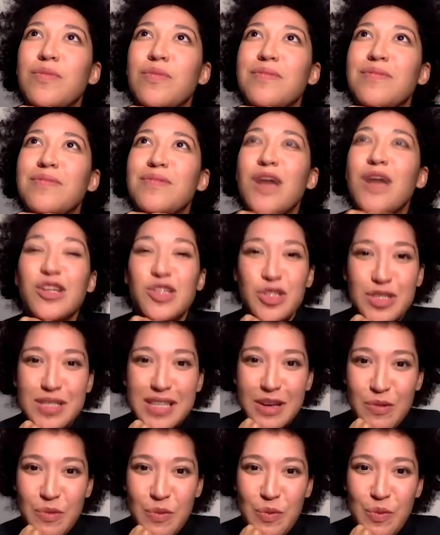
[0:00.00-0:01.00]
not just
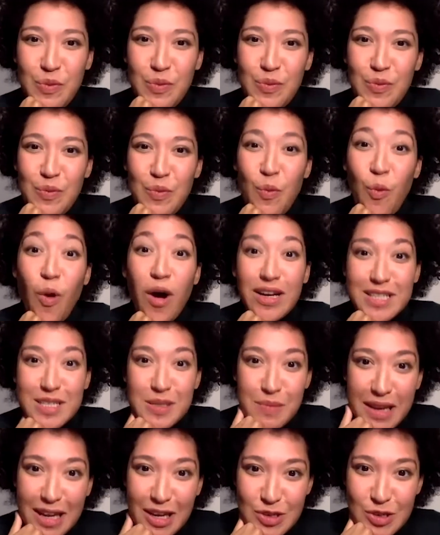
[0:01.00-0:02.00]
like what
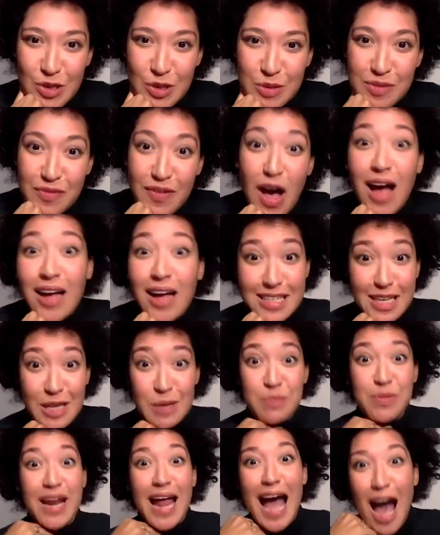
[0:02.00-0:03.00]
to make in terms of
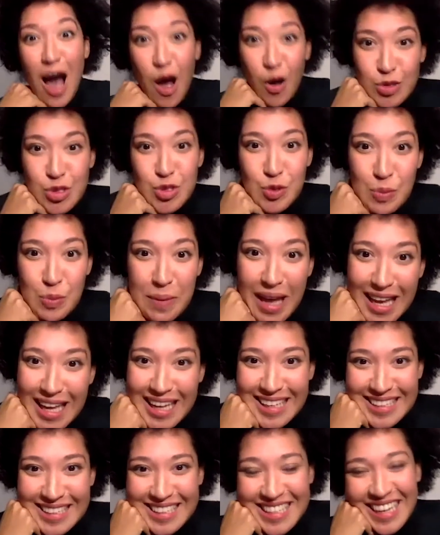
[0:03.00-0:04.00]
content, but how to make
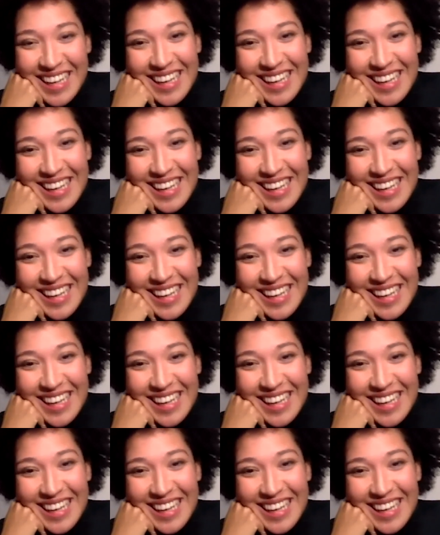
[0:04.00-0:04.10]
it